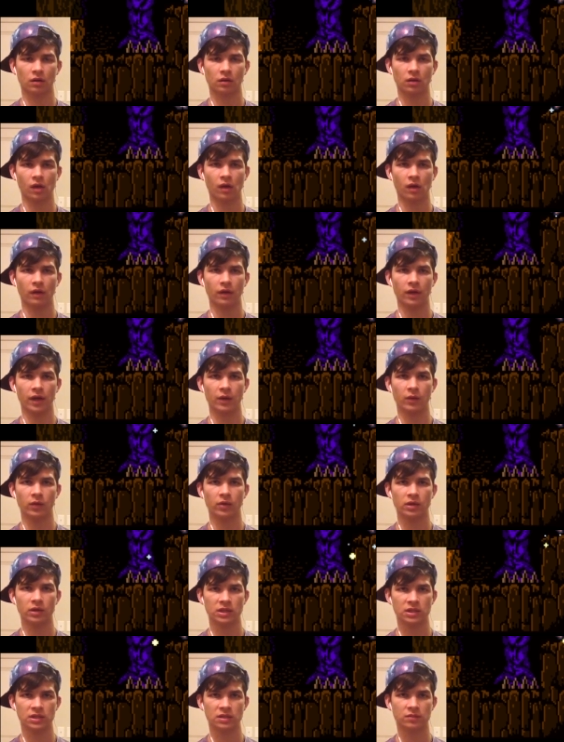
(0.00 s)
Luckily, Edward
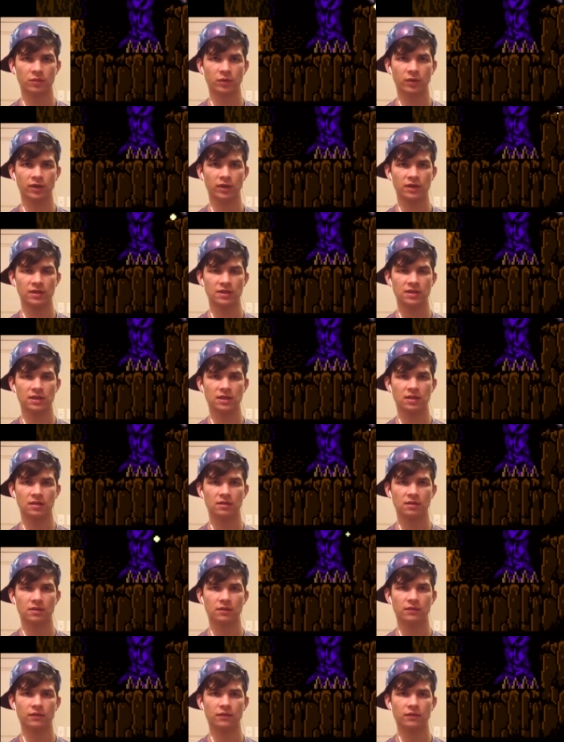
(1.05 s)
is pretty easy to